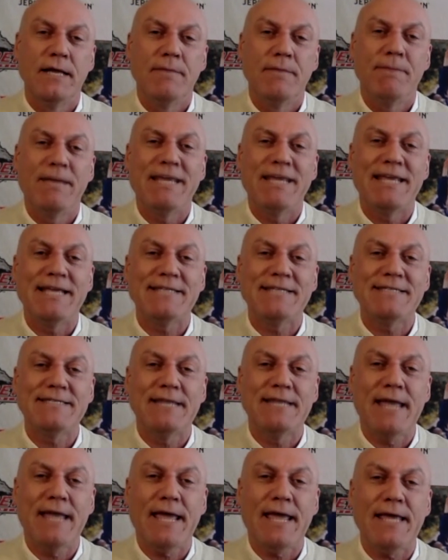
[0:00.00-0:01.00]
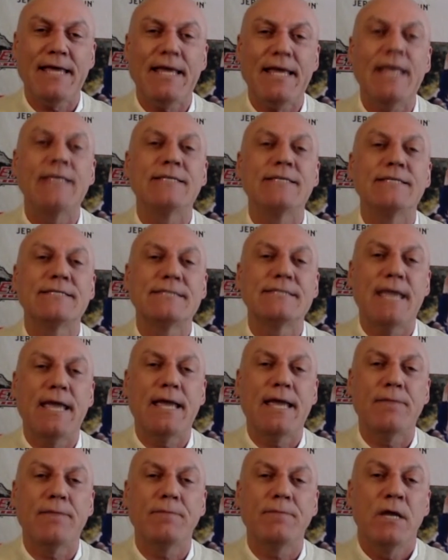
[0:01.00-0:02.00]
My guest today is
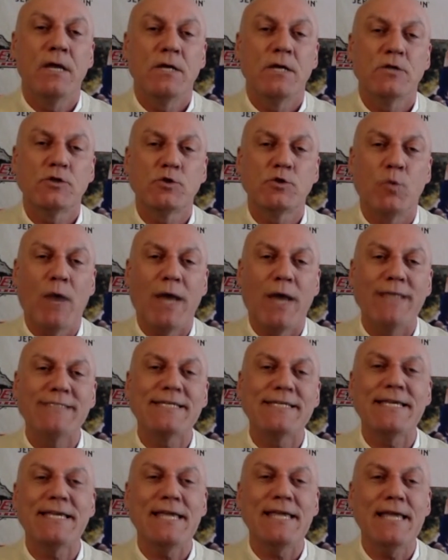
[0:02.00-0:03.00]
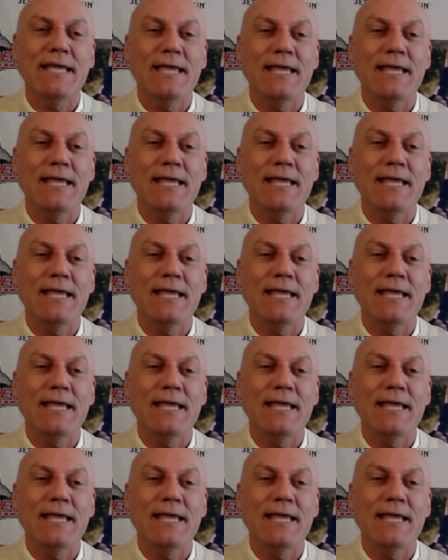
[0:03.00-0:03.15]
Sam Shweisky.